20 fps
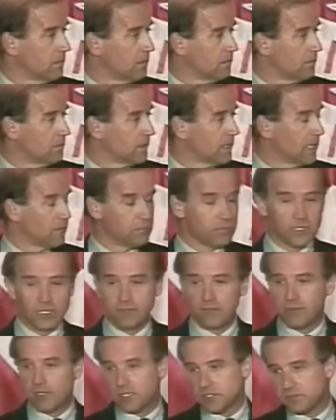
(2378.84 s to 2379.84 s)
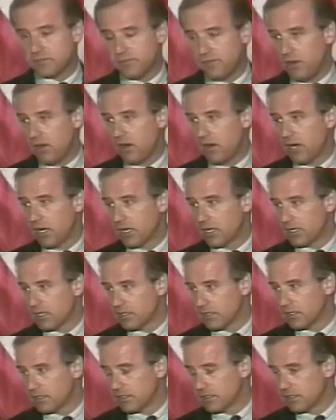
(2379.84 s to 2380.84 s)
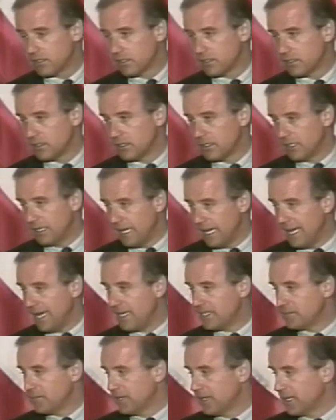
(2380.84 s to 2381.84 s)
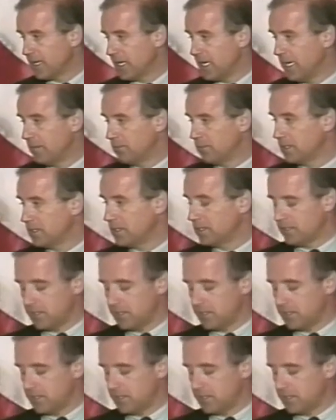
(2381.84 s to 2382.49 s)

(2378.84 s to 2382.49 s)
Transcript: But I believe thus far has been accomplished.